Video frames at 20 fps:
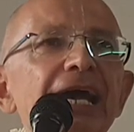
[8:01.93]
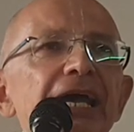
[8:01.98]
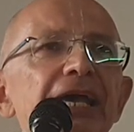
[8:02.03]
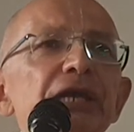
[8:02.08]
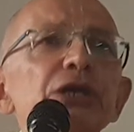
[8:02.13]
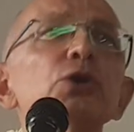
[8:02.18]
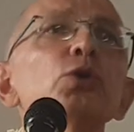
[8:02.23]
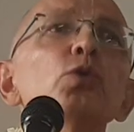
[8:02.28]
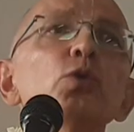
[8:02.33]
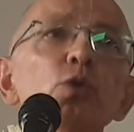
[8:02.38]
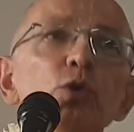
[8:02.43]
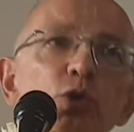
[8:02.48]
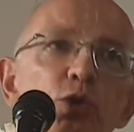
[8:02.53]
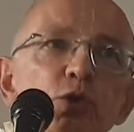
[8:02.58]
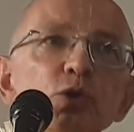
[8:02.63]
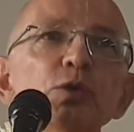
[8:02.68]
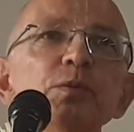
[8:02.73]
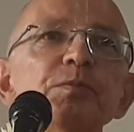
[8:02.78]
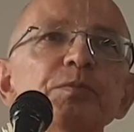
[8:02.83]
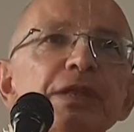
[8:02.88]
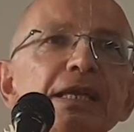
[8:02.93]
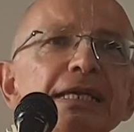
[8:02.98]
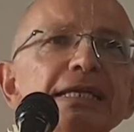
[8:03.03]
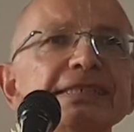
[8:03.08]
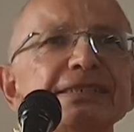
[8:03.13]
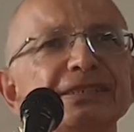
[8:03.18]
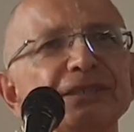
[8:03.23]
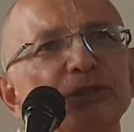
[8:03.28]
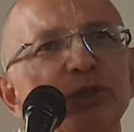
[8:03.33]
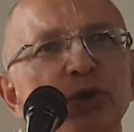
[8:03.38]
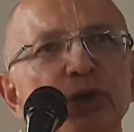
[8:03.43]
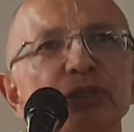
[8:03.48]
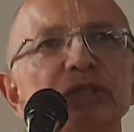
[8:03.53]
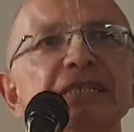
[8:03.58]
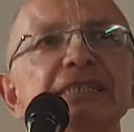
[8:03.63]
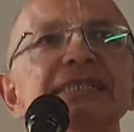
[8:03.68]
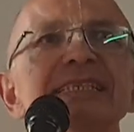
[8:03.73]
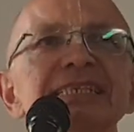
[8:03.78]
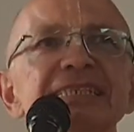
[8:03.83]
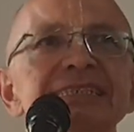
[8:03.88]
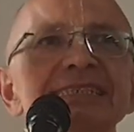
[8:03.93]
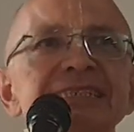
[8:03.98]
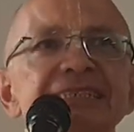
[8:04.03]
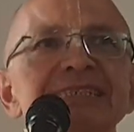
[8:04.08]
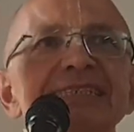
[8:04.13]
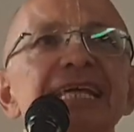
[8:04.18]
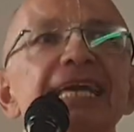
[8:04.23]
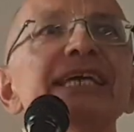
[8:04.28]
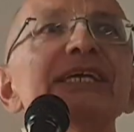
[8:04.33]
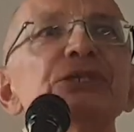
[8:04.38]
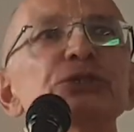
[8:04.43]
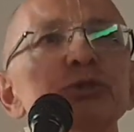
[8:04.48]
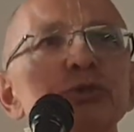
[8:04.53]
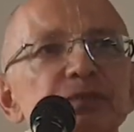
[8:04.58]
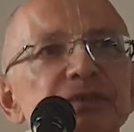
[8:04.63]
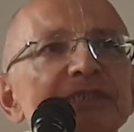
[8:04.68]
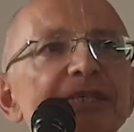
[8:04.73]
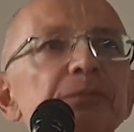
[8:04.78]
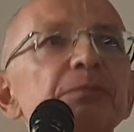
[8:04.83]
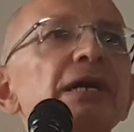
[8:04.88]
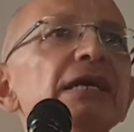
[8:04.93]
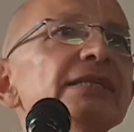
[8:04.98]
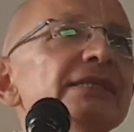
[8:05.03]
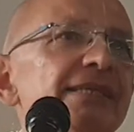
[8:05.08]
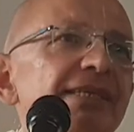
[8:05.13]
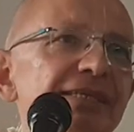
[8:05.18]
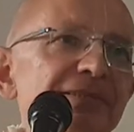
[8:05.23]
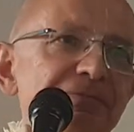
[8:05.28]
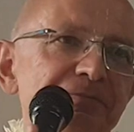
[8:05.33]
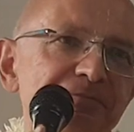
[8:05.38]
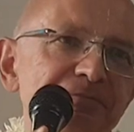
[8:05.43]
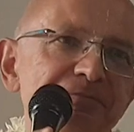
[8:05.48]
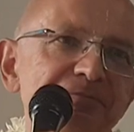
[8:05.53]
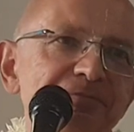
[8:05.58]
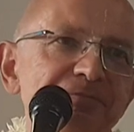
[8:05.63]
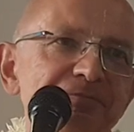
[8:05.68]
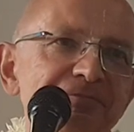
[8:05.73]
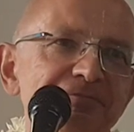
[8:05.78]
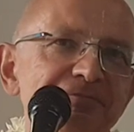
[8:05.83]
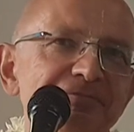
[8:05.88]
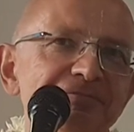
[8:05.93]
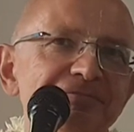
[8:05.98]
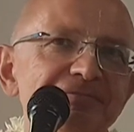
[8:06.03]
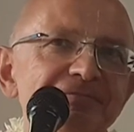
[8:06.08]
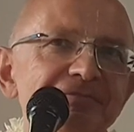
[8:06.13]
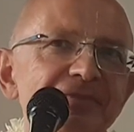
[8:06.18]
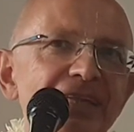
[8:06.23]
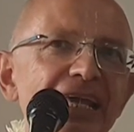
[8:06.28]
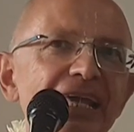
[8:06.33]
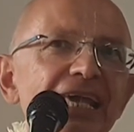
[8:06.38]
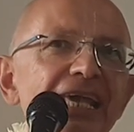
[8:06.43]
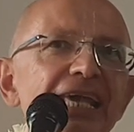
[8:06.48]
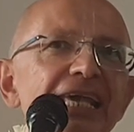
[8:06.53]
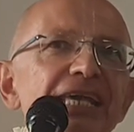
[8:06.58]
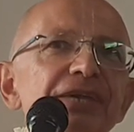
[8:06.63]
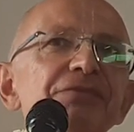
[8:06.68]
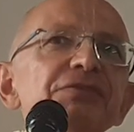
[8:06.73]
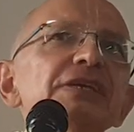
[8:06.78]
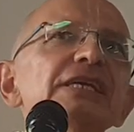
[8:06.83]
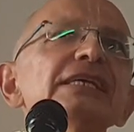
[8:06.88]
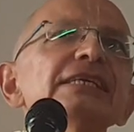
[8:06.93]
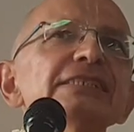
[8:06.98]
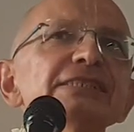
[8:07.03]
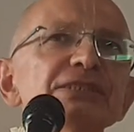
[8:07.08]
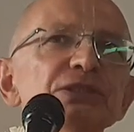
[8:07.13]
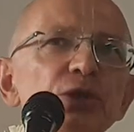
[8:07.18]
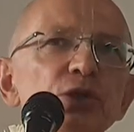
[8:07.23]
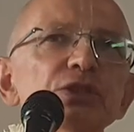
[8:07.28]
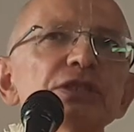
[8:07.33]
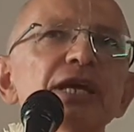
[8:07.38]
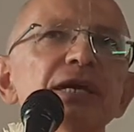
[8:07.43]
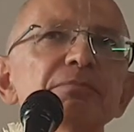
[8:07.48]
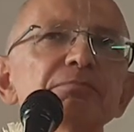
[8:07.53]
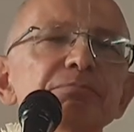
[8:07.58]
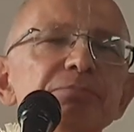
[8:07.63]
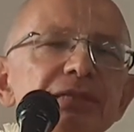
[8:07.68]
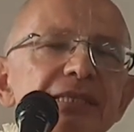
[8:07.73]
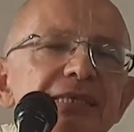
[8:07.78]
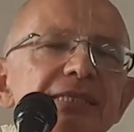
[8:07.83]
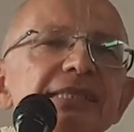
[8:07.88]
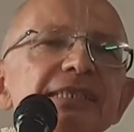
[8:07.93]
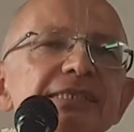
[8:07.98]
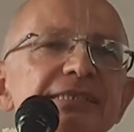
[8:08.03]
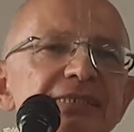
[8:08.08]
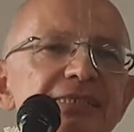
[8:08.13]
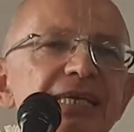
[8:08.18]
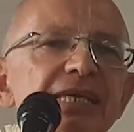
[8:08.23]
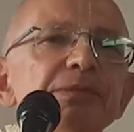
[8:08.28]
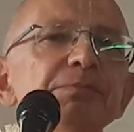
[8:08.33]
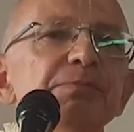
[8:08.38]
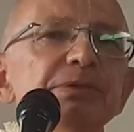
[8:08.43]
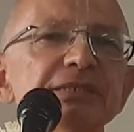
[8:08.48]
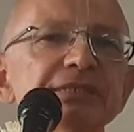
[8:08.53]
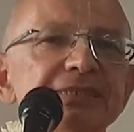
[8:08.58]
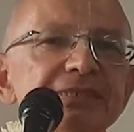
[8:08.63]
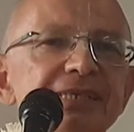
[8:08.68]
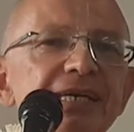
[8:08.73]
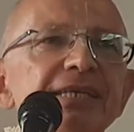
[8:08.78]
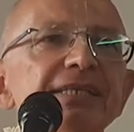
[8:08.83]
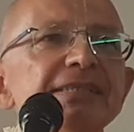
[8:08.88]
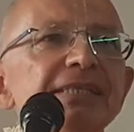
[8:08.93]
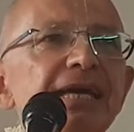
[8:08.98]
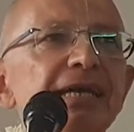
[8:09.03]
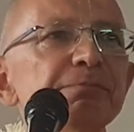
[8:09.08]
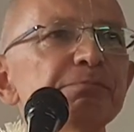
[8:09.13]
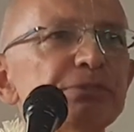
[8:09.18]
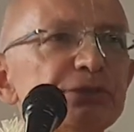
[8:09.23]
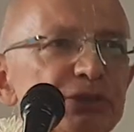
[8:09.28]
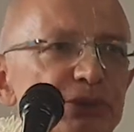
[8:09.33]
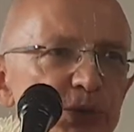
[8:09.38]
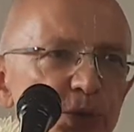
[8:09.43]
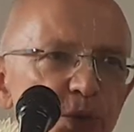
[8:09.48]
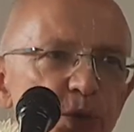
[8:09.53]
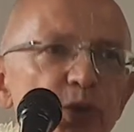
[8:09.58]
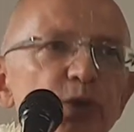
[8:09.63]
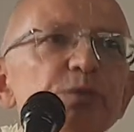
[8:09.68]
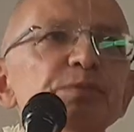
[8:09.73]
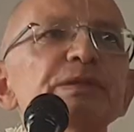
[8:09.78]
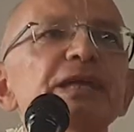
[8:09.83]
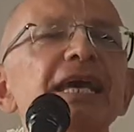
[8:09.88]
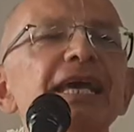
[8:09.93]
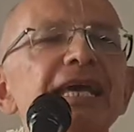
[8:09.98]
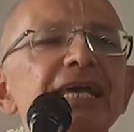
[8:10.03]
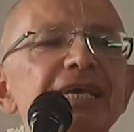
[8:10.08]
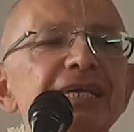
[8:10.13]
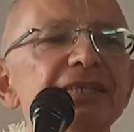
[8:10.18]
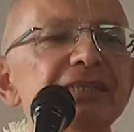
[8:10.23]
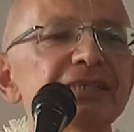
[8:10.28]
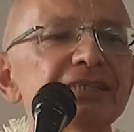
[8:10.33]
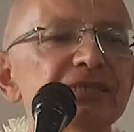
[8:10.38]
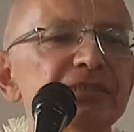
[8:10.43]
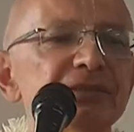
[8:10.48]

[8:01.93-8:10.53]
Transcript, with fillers: a guru is not in this stage of Samadhi, if he is not completely 100% absorbed in the